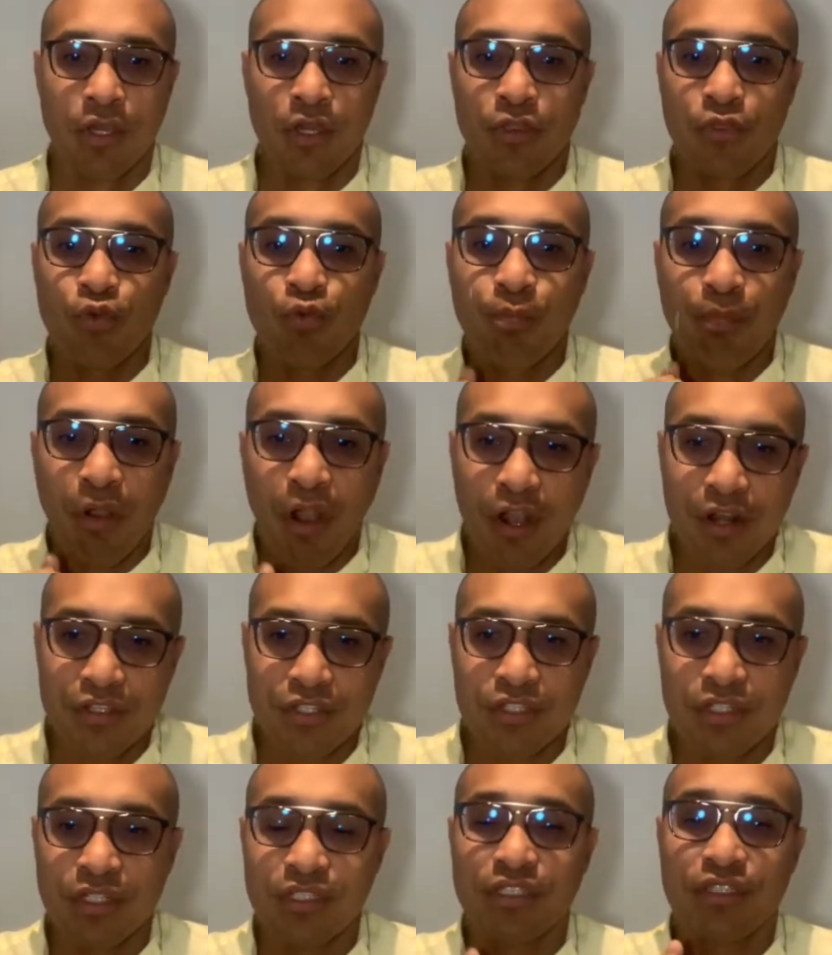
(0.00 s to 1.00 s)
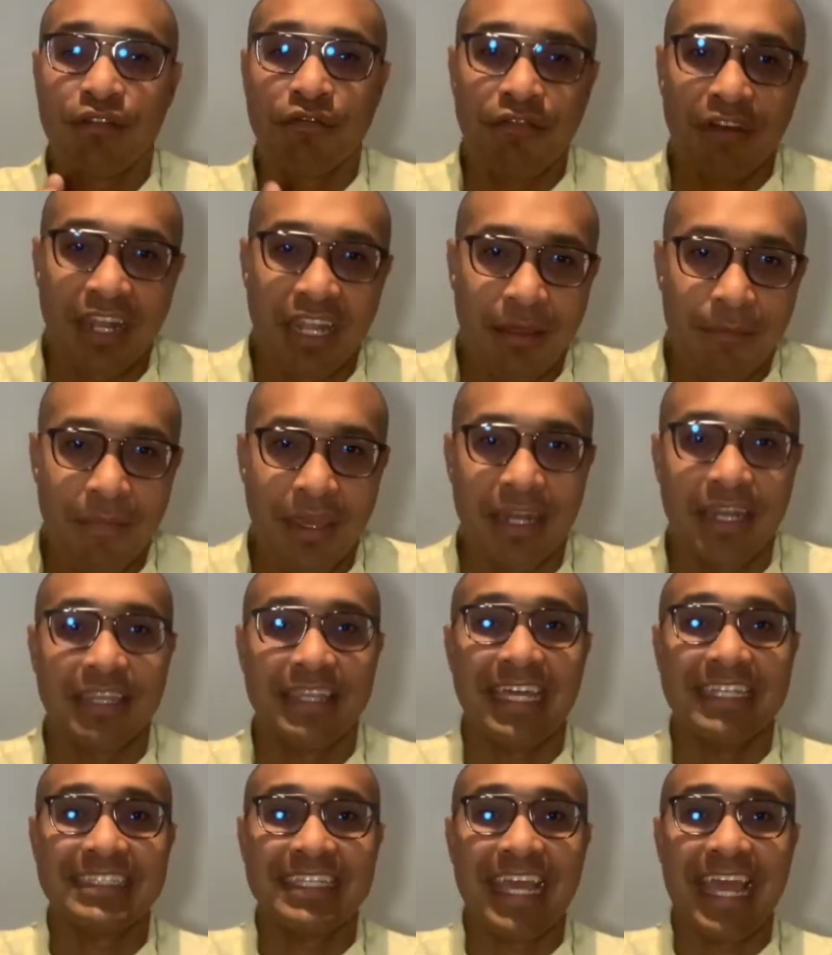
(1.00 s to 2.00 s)
Through personal development,
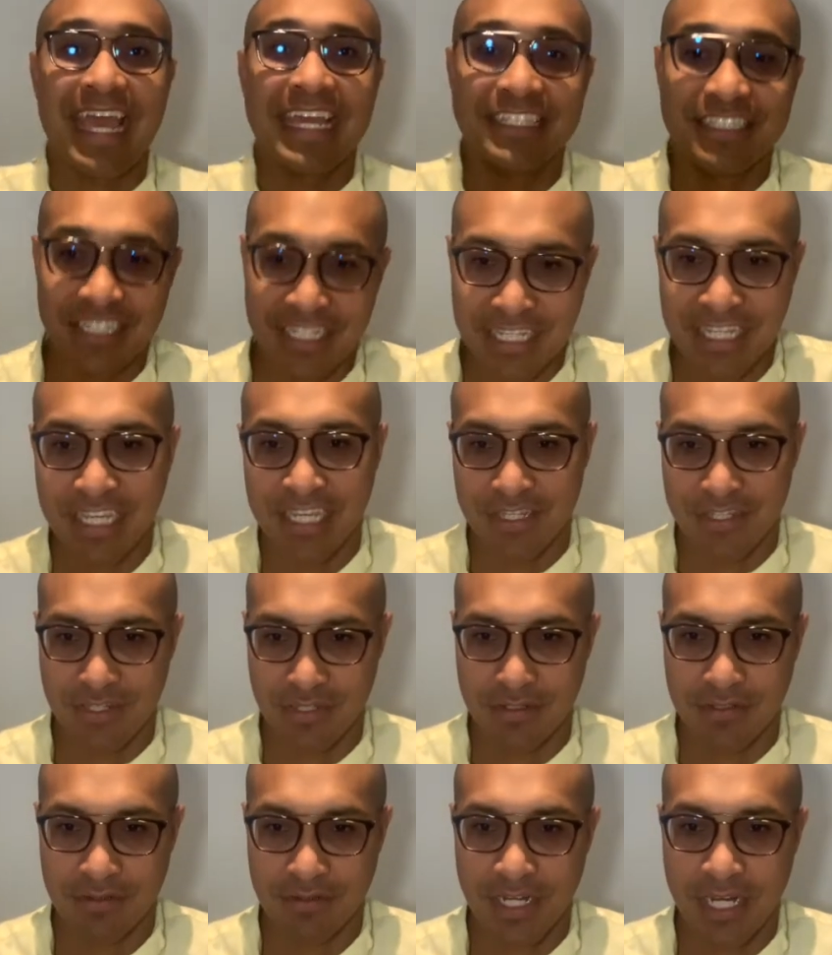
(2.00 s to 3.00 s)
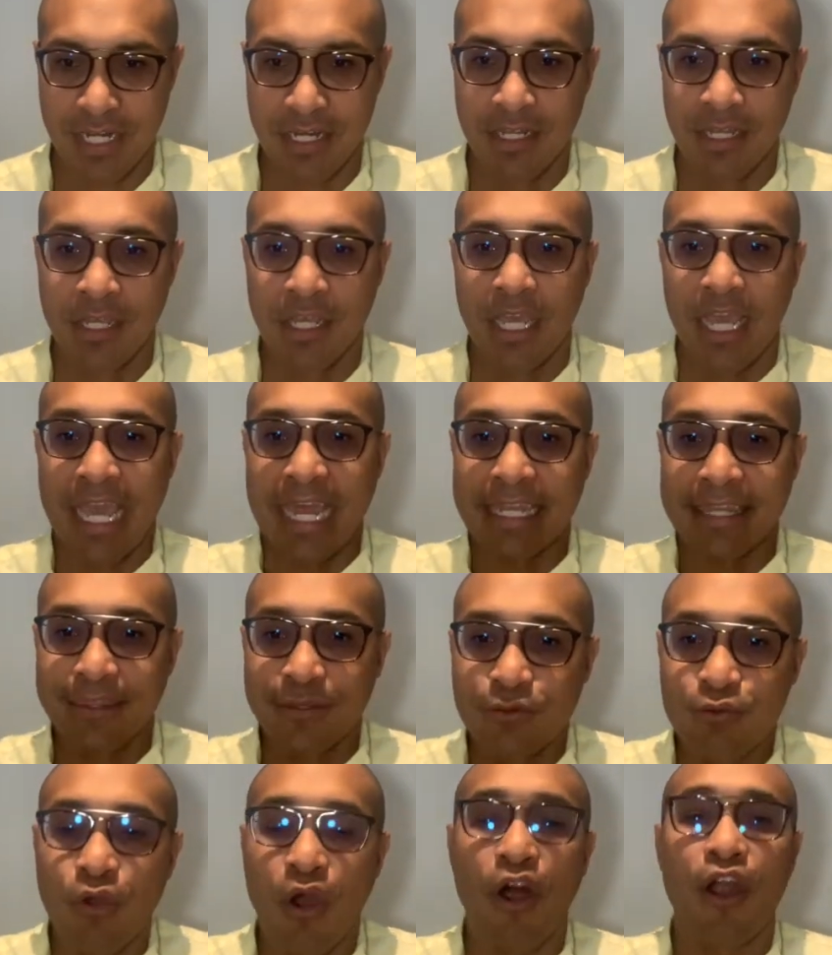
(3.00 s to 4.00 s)
that's education, right? And
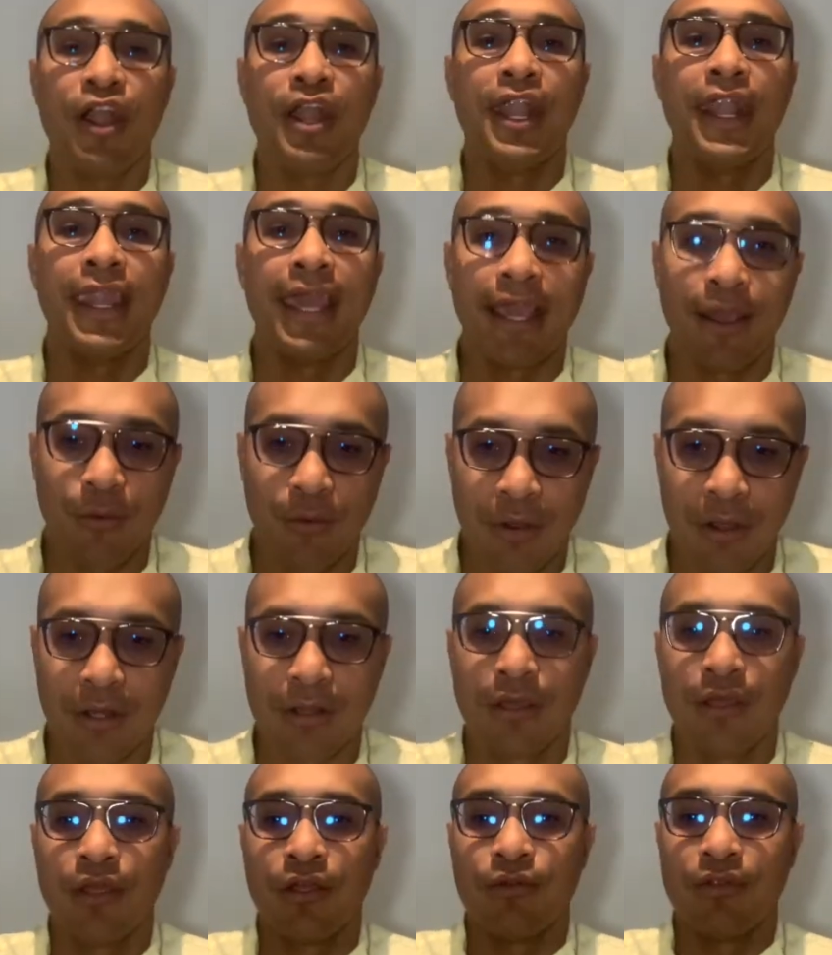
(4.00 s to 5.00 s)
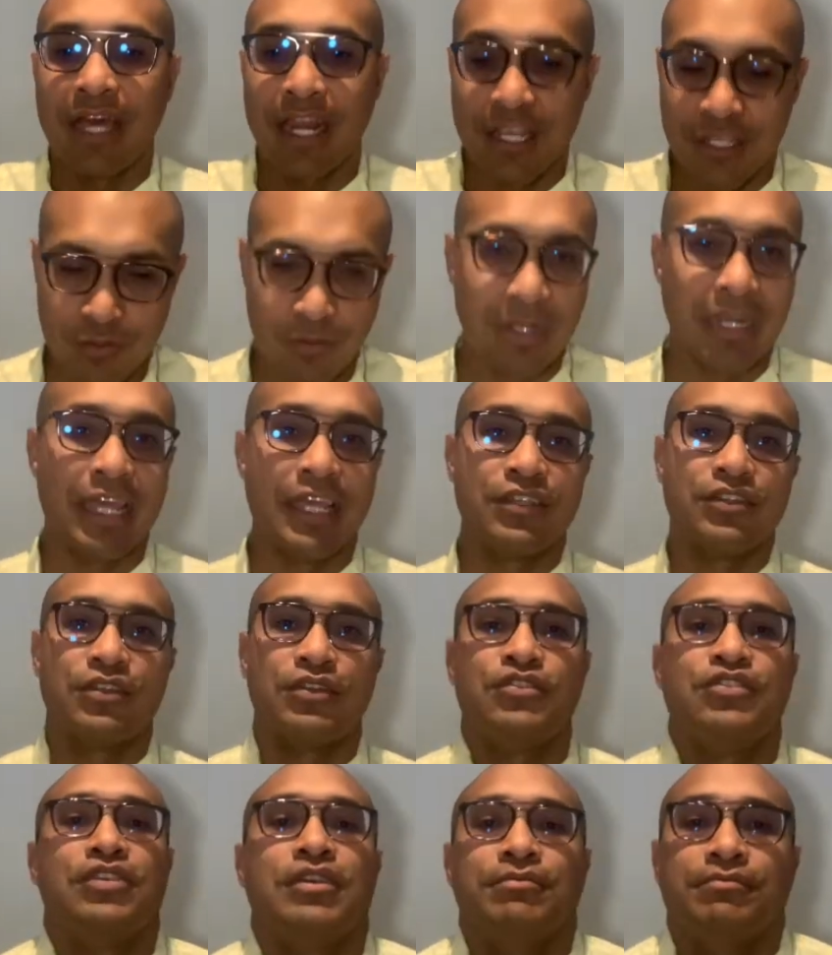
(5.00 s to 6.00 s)
through our network, that is
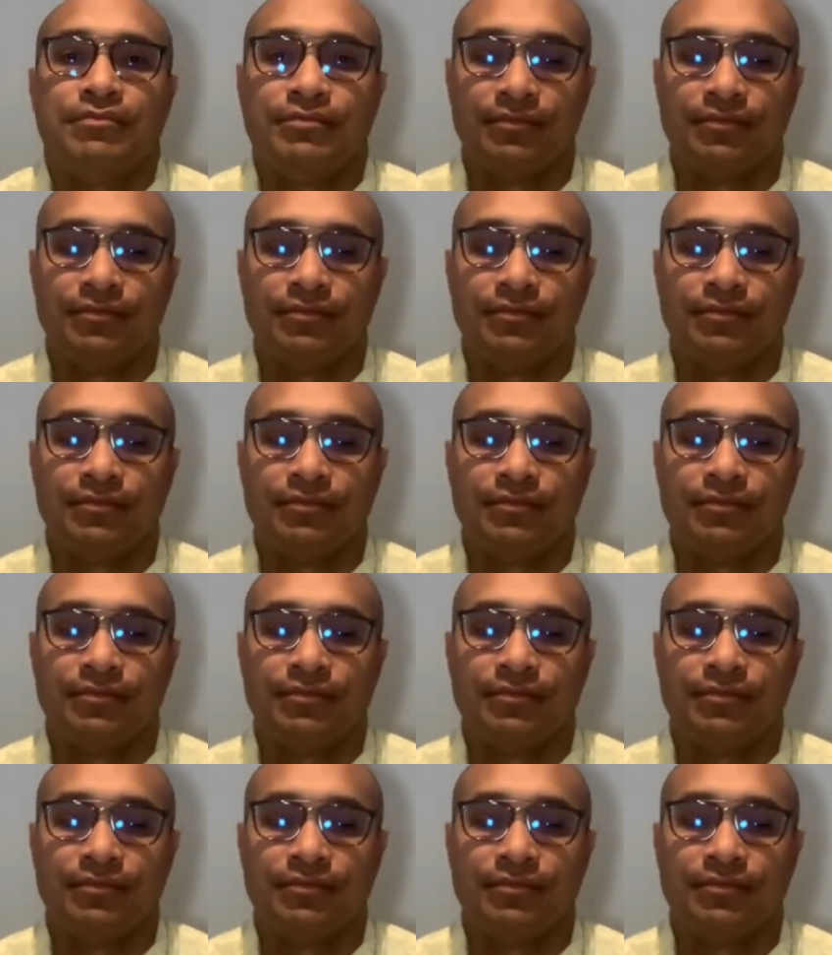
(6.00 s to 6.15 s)
relationship.